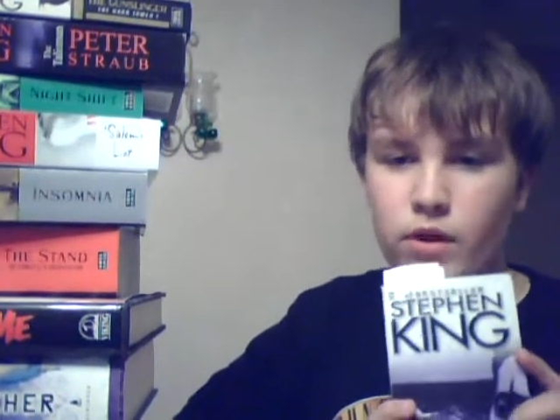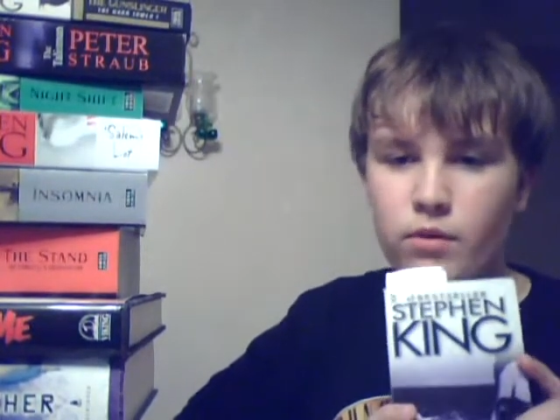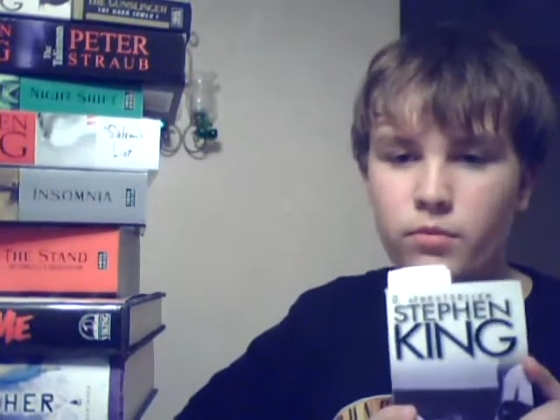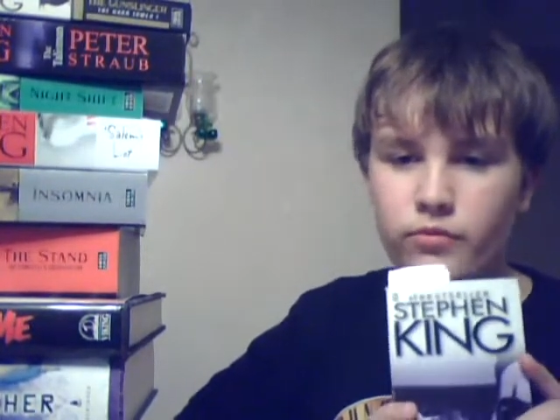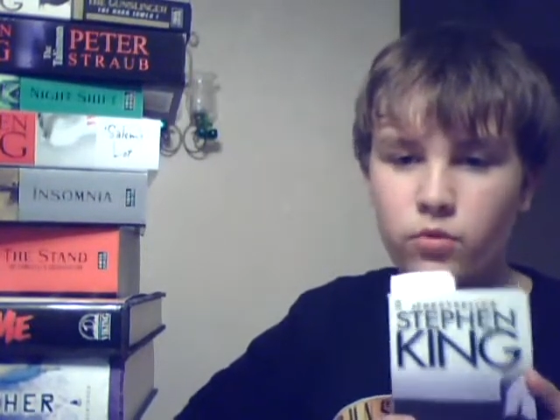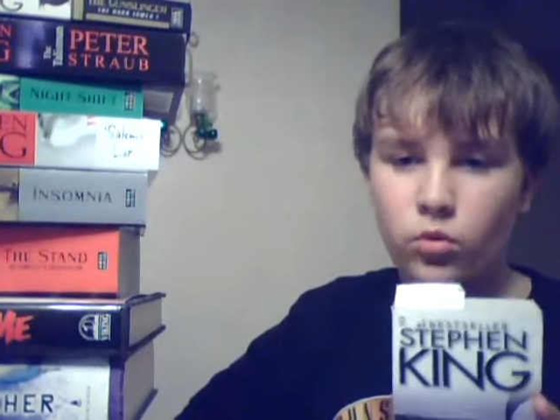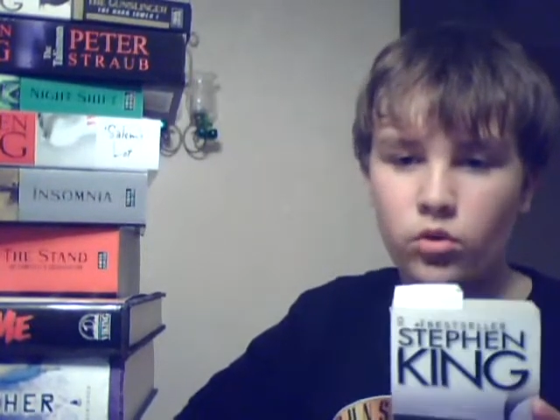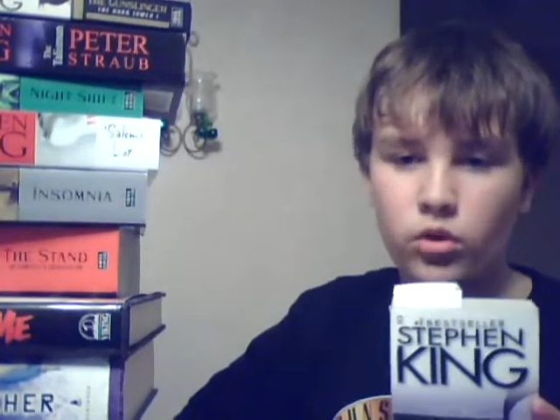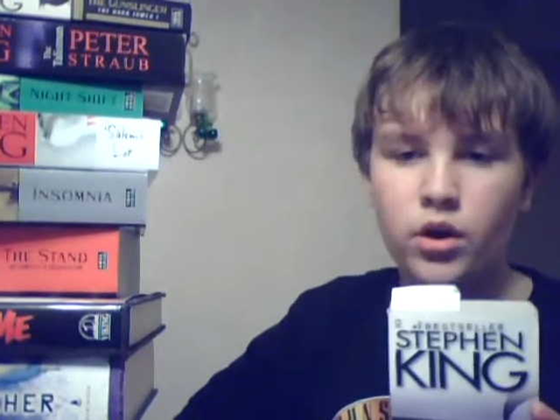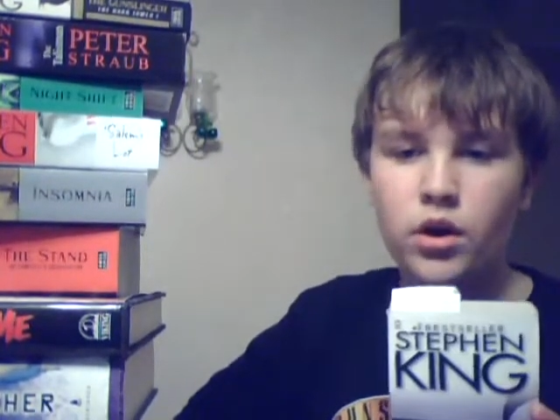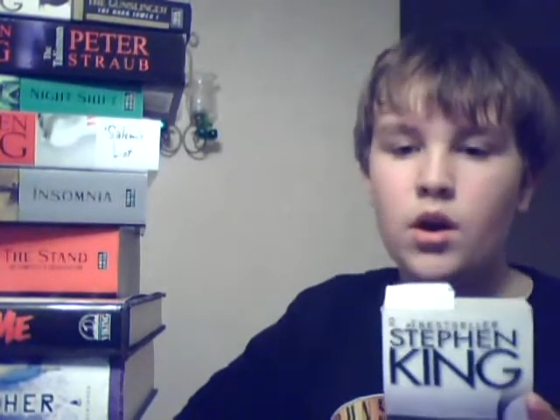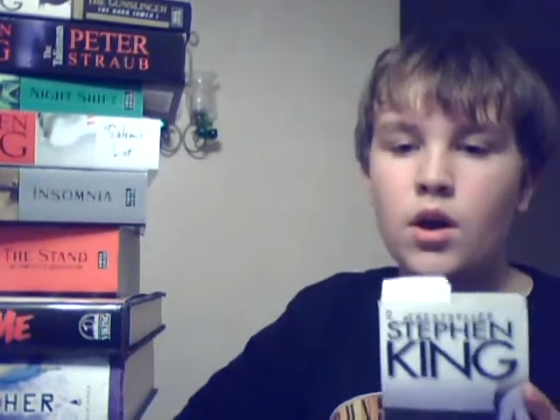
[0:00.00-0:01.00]
read before.
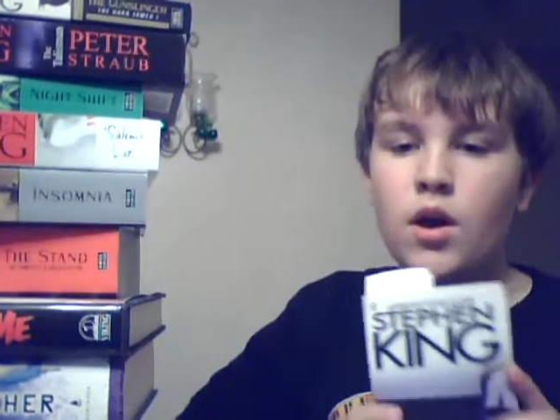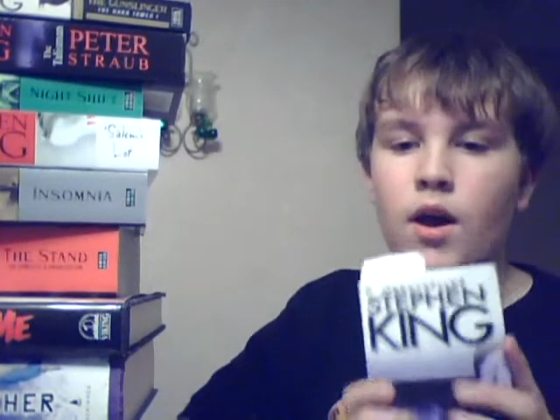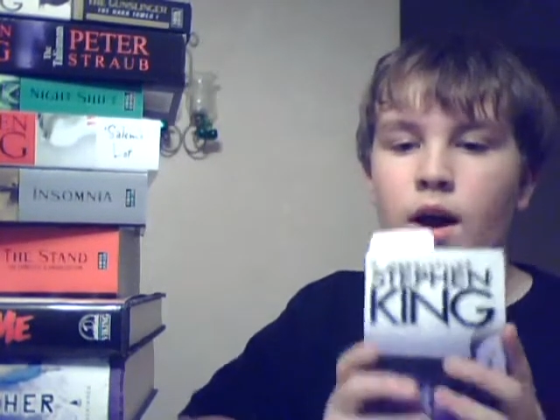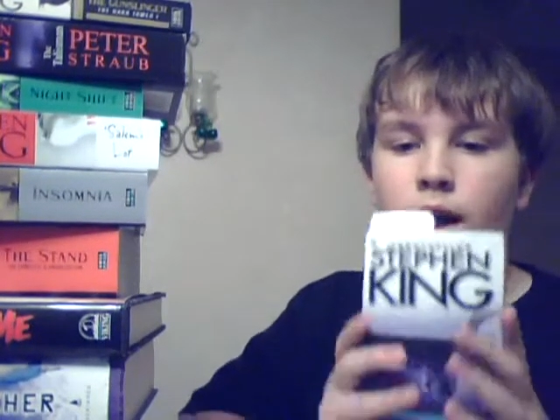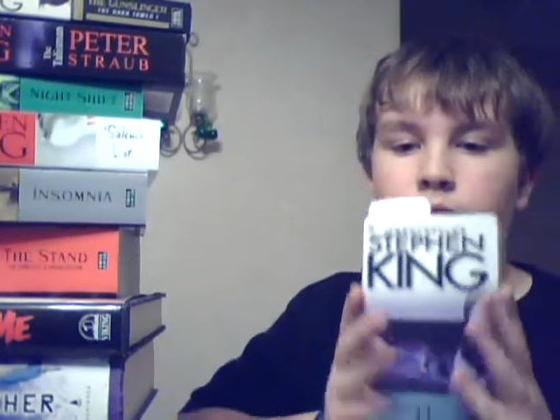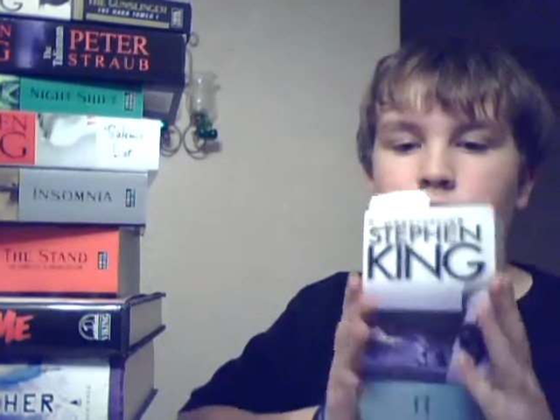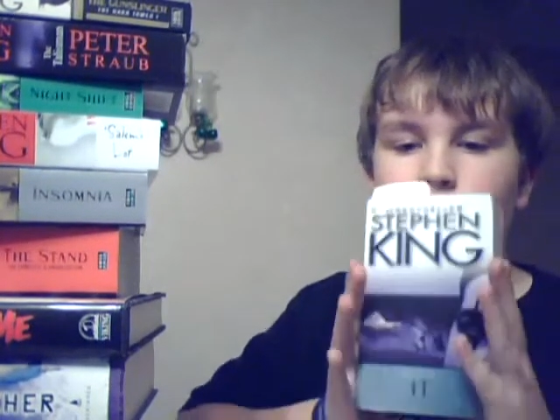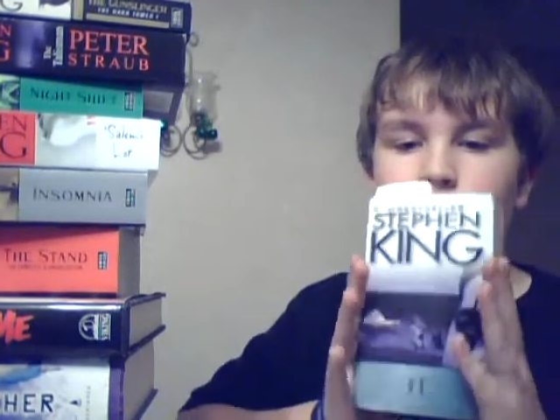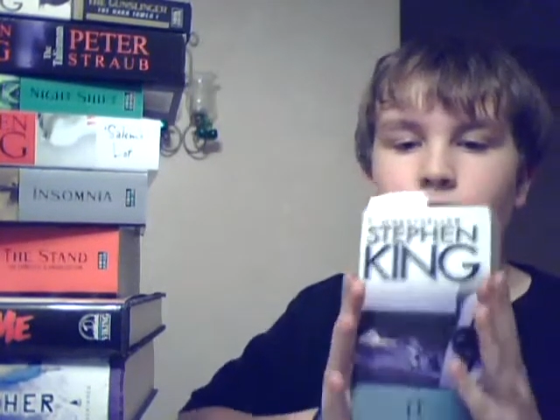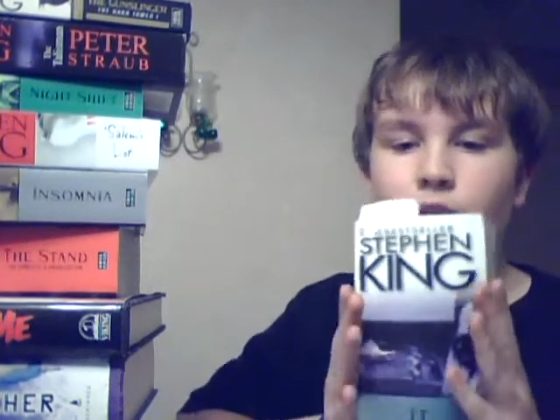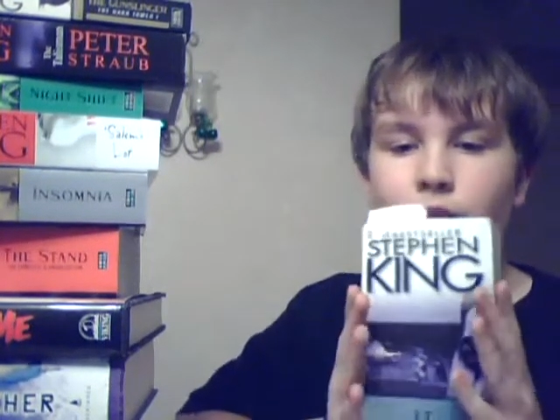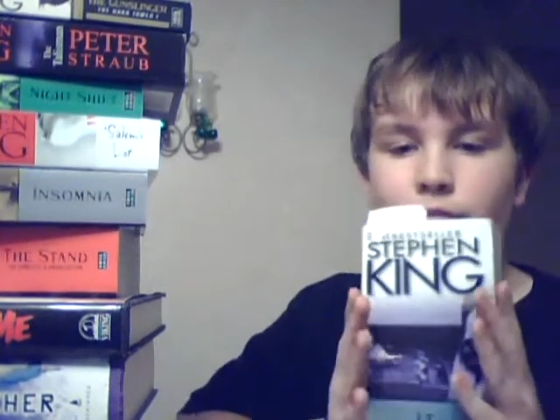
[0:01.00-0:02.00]
I just
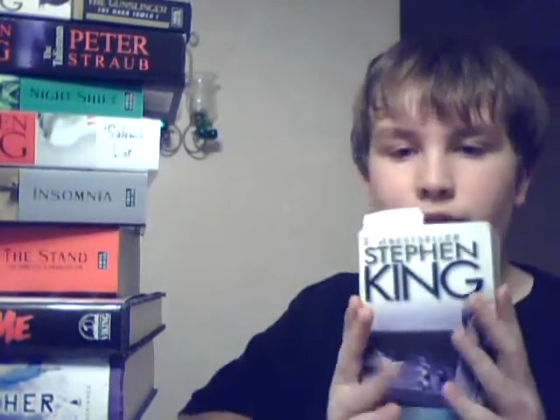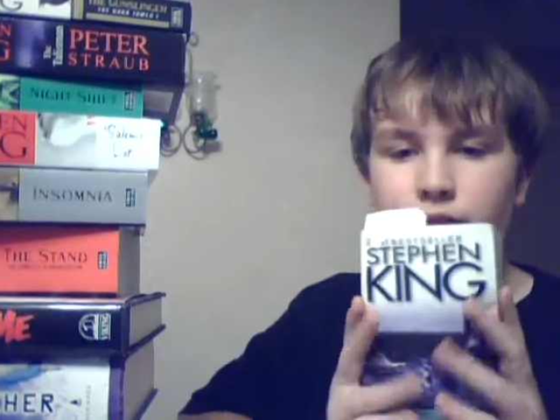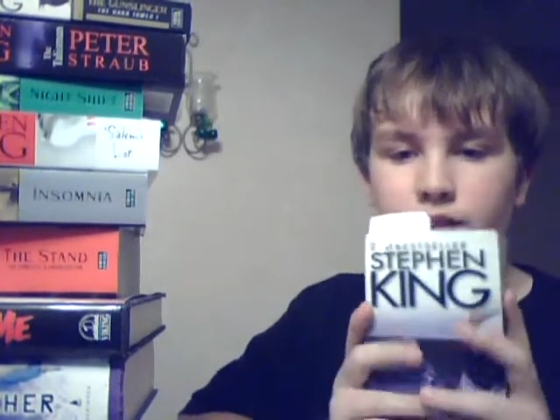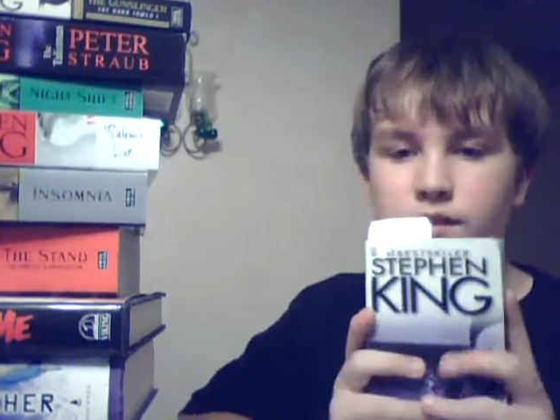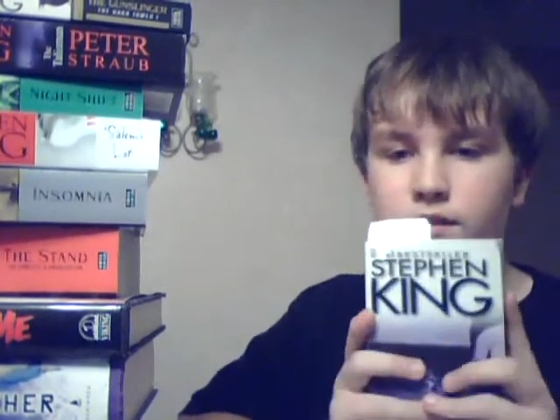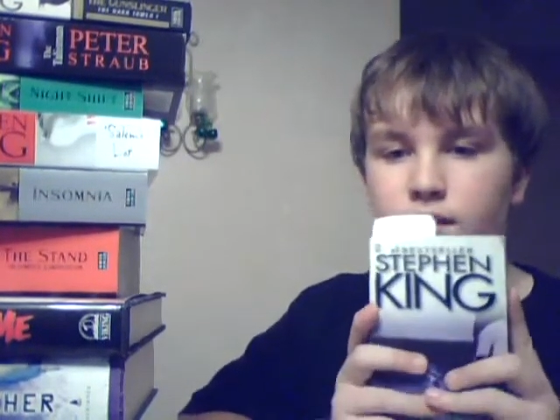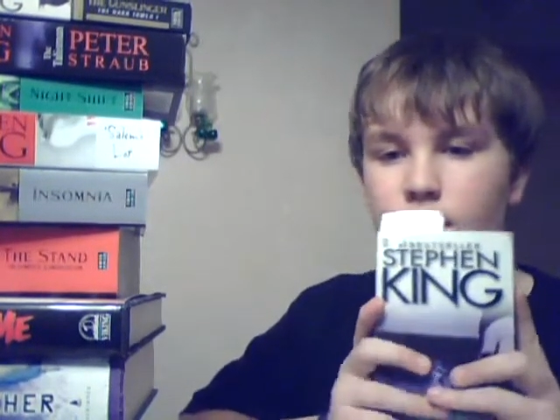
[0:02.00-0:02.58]
love this.